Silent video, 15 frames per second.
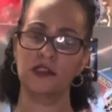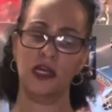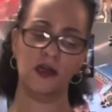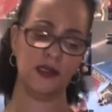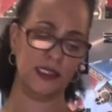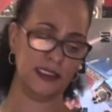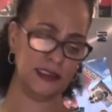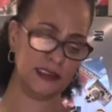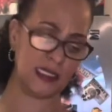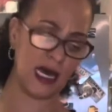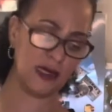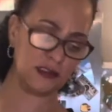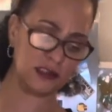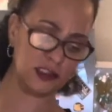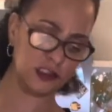turkey
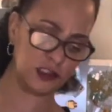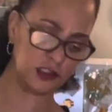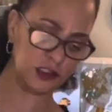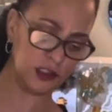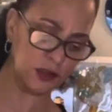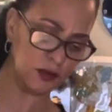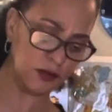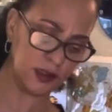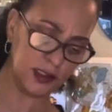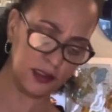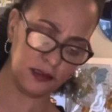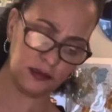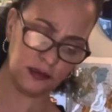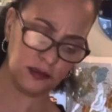sausage to it,